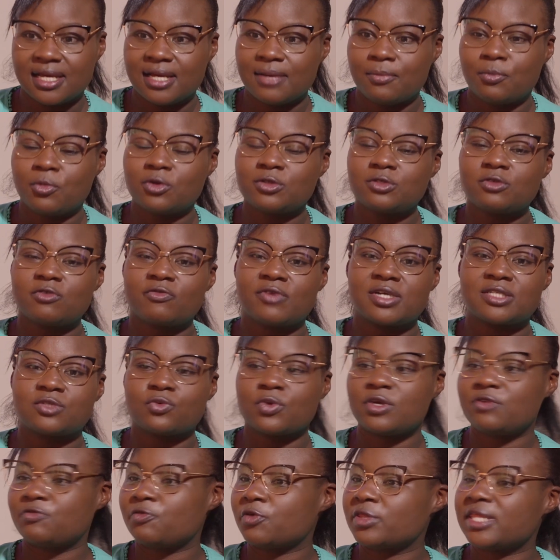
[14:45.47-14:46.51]
Most of us
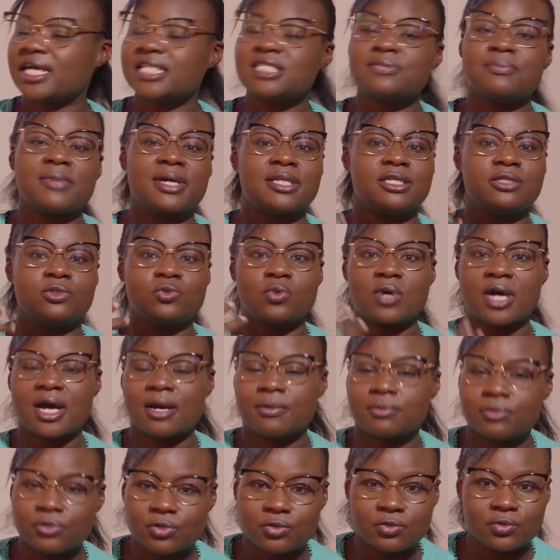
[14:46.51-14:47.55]
wait for that money to
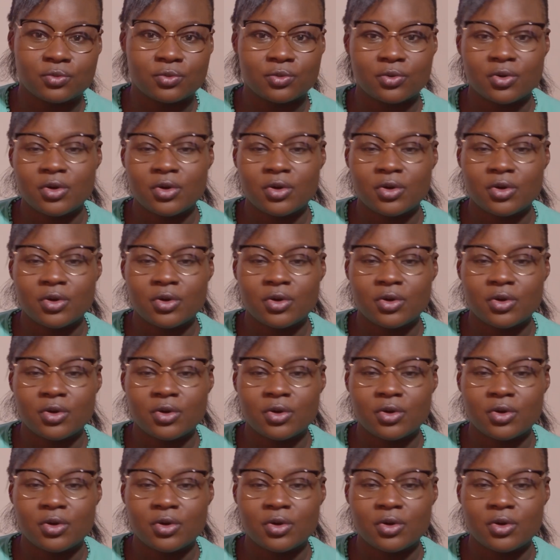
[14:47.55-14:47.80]
come through.